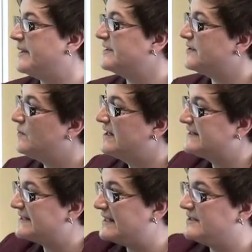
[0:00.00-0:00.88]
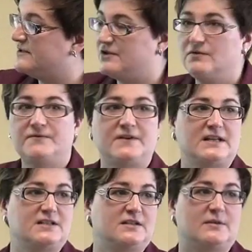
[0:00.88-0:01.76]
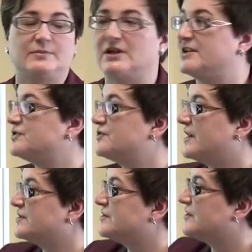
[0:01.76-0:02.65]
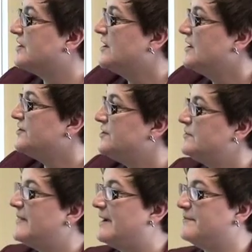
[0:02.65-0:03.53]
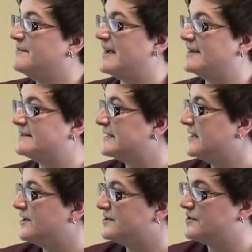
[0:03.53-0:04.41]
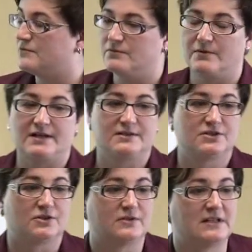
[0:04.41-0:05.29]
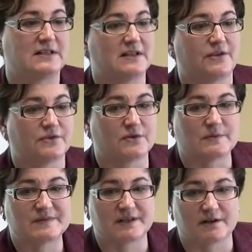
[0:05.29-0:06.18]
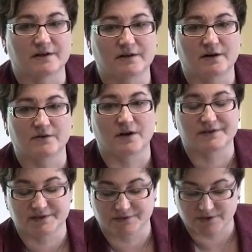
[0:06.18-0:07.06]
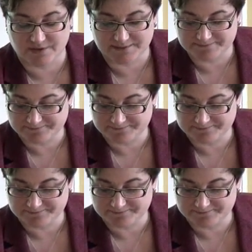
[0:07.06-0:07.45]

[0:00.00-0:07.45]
But the ones that do fit into the plot structure do map nicely onto what children in the other groups are, are also doing.